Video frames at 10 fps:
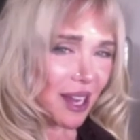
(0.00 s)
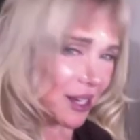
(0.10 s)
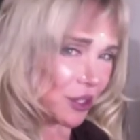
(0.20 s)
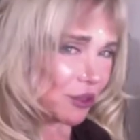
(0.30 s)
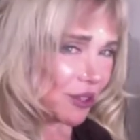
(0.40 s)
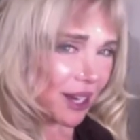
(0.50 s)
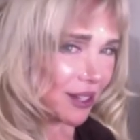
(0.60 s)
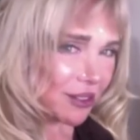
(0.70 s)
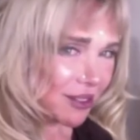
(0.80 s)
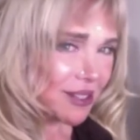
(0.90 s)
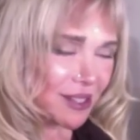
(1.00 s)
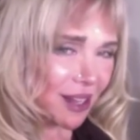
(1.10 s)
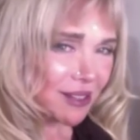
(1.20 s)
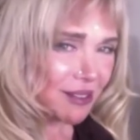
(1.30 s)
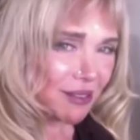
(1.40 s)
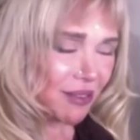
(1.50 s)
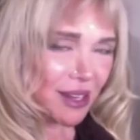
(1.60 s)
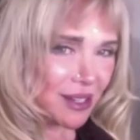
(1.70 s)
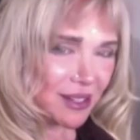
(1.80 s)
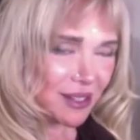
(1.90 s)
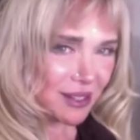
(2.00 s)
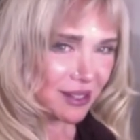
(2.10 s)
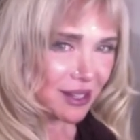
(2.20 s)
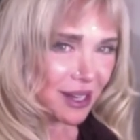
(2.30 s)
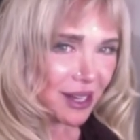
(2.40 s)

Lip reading: and you cannot deactivate it.